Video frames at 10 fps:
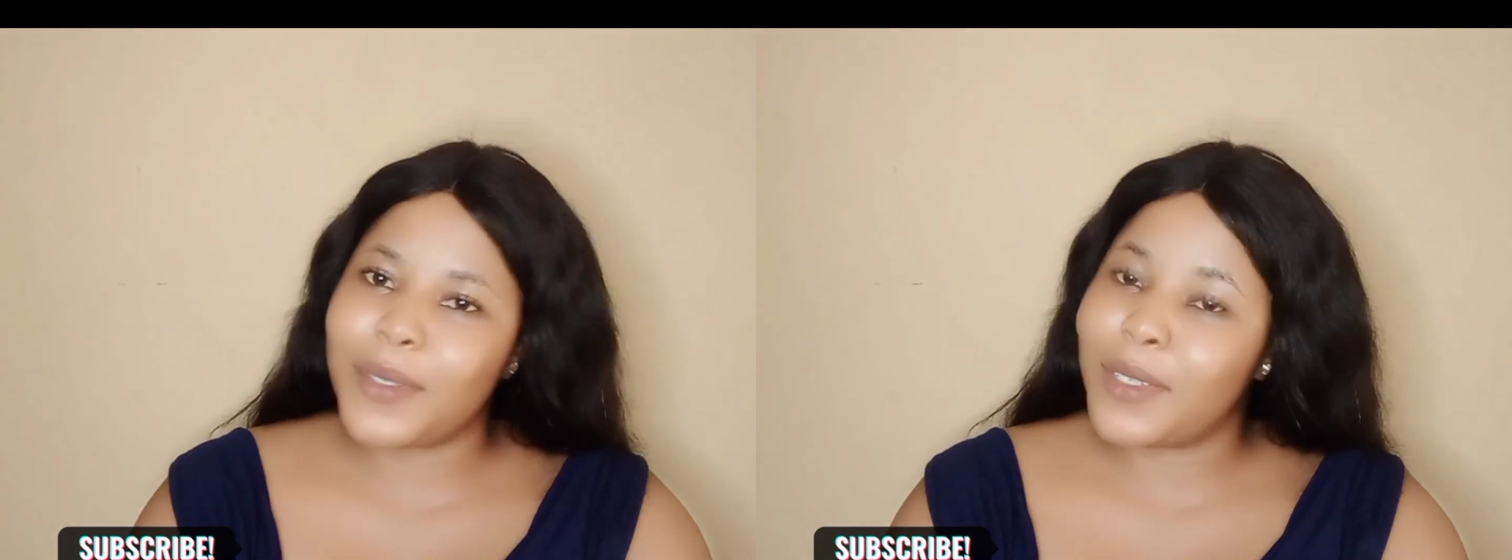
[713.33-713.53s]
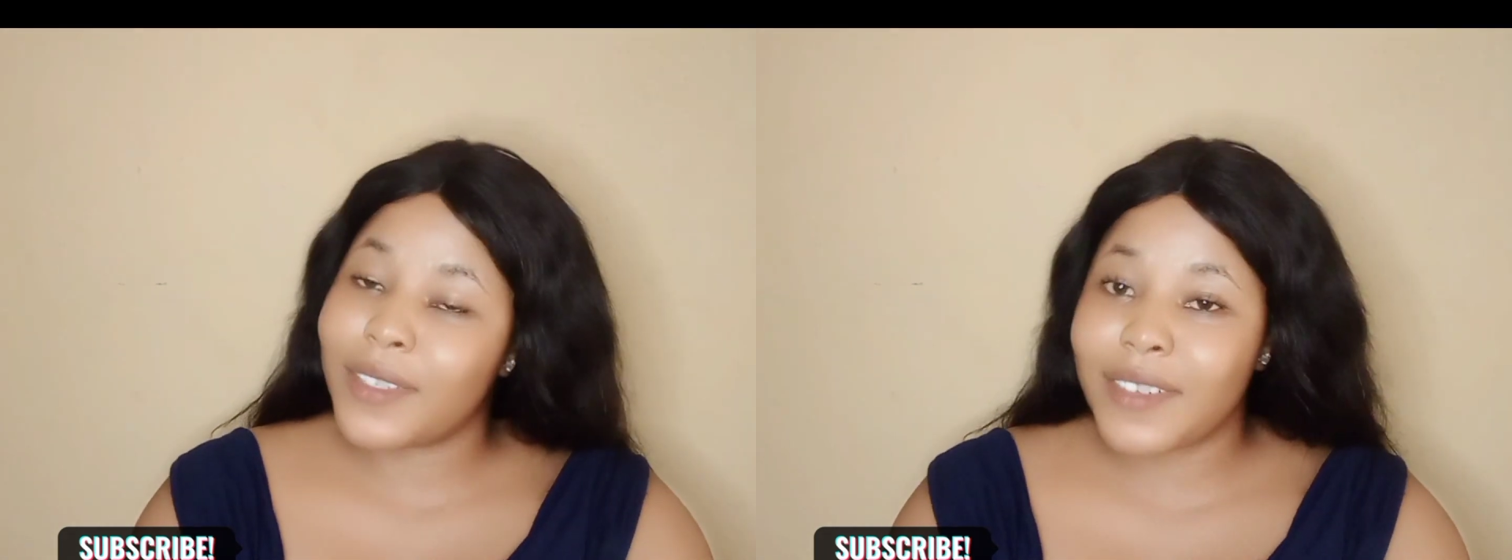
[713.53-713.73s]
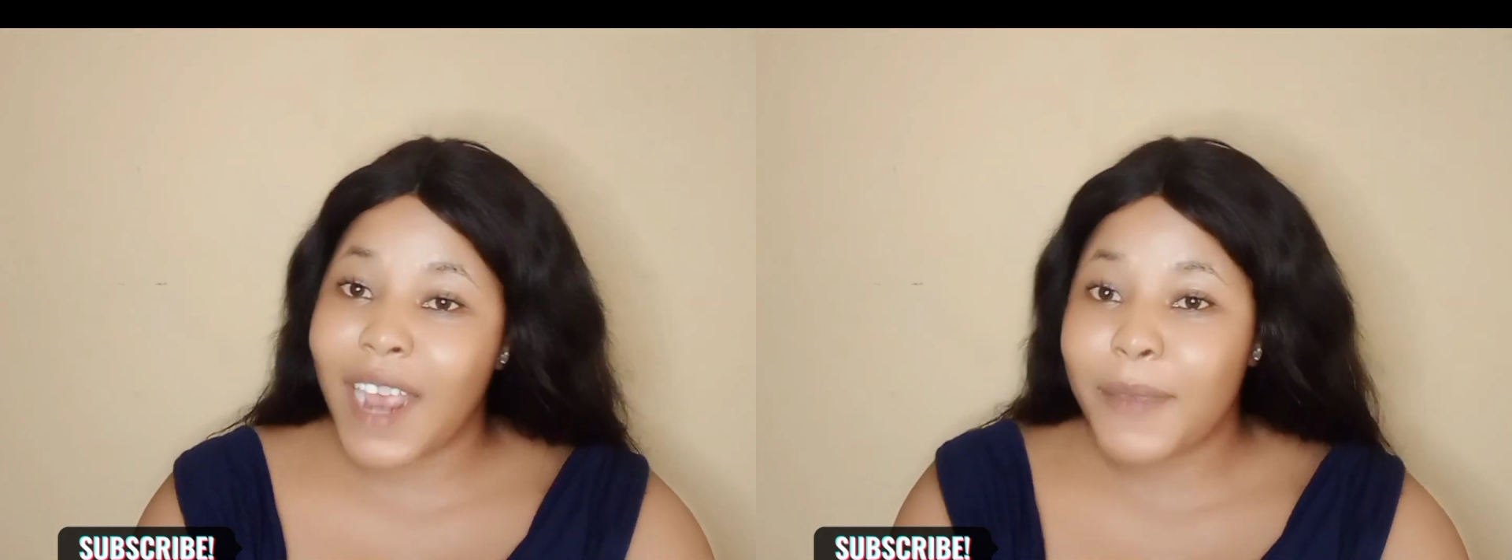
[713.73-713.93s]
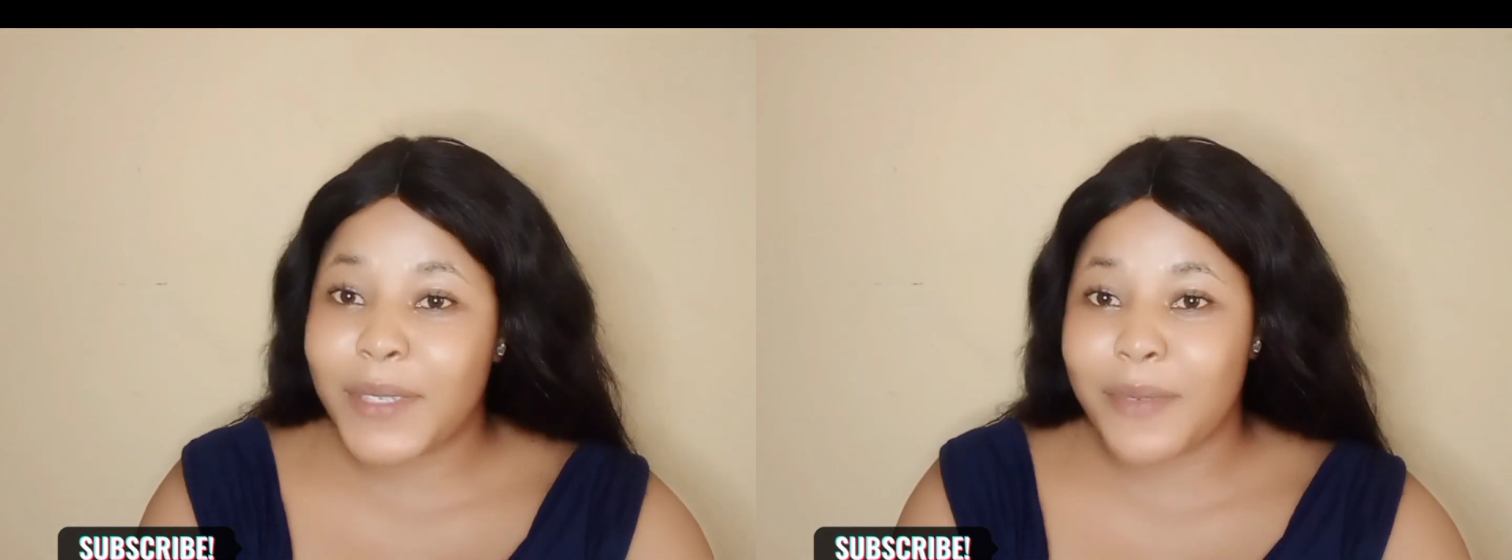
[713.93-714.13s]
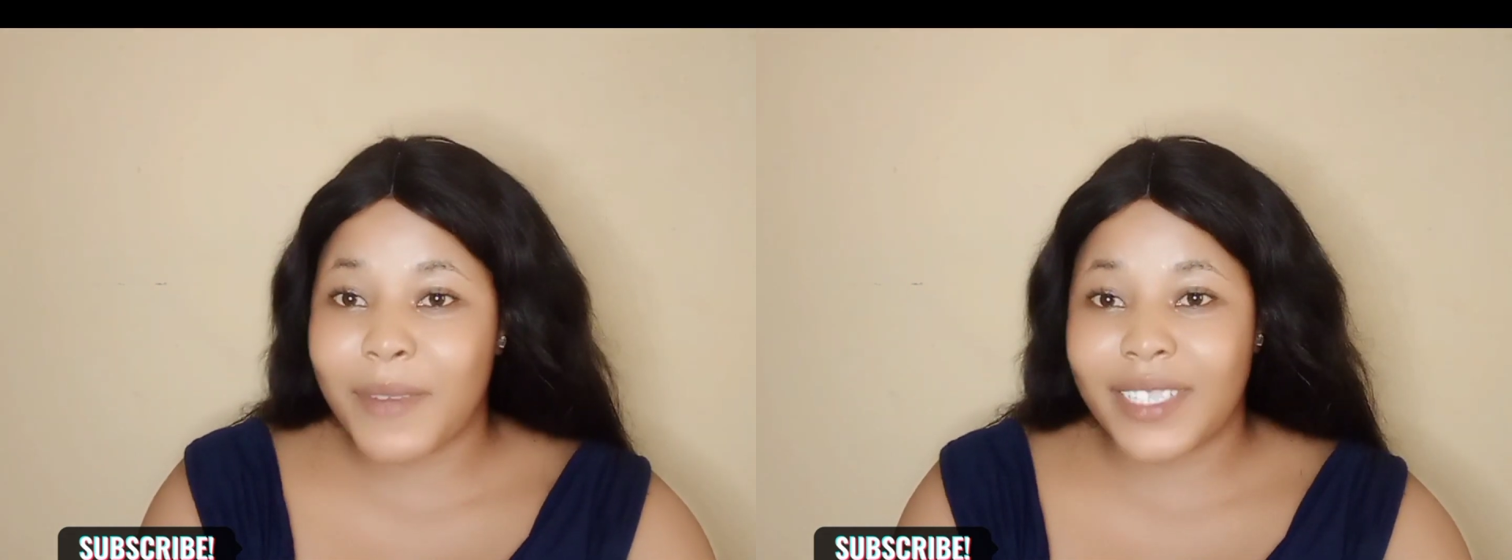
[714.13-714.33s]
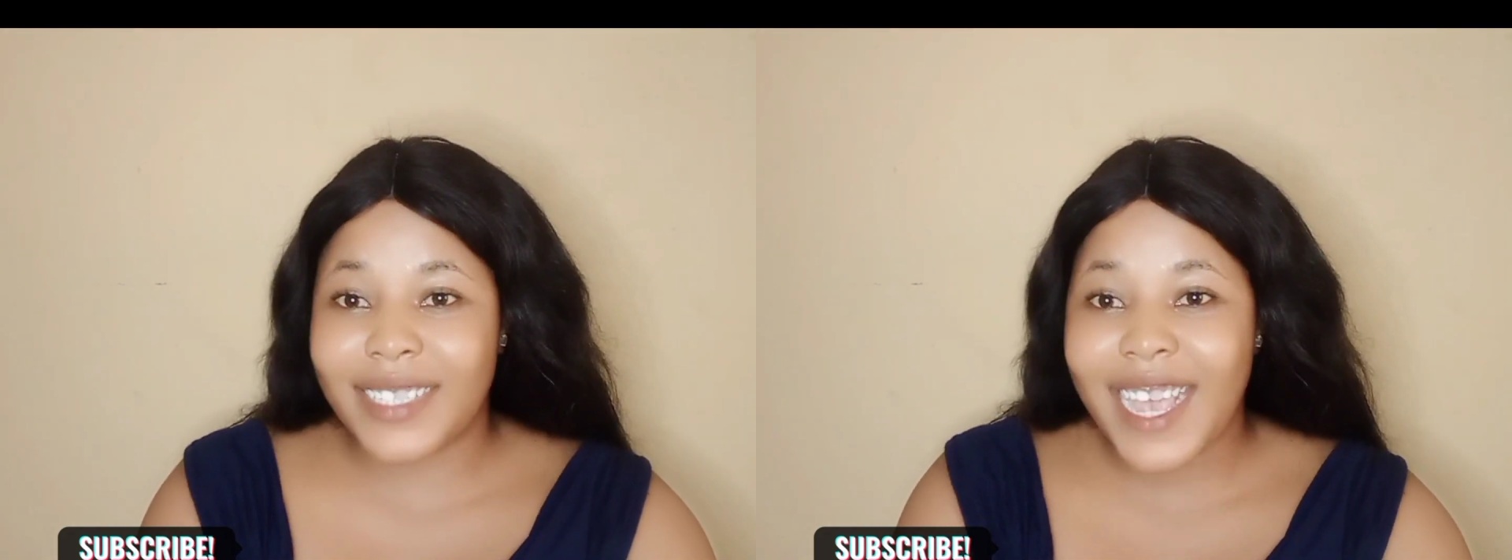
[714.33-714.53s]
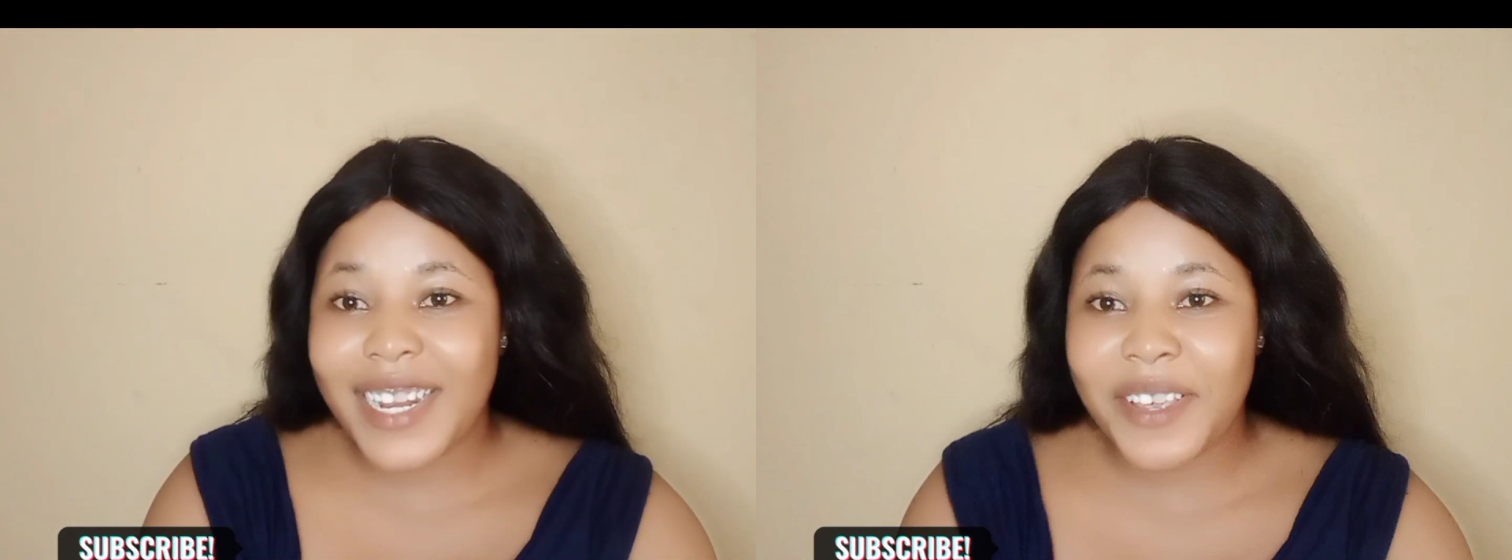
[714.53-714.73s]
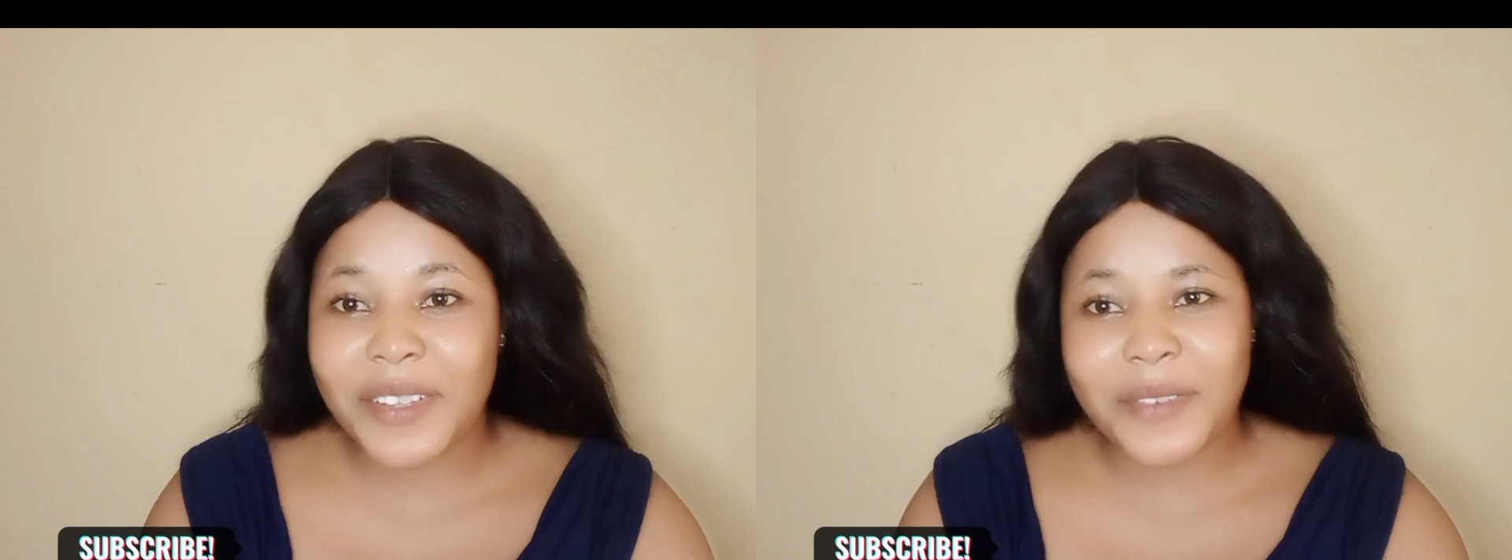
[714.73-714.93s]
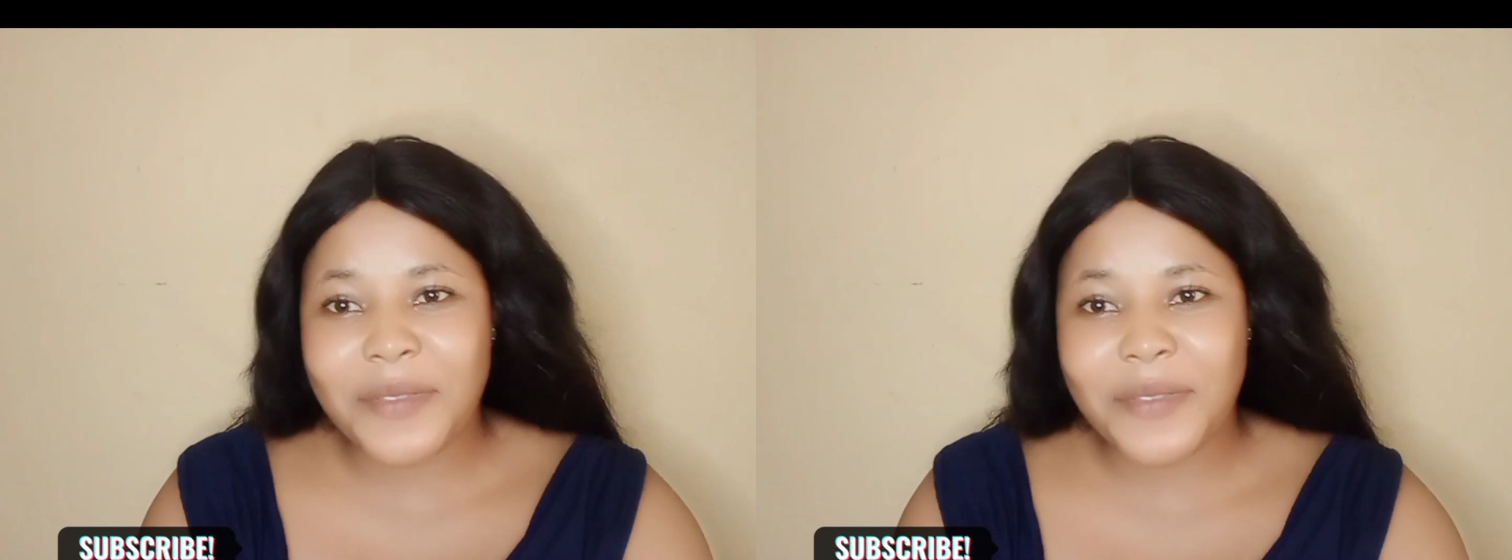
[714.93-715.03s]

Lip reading: to subscribe to my channel.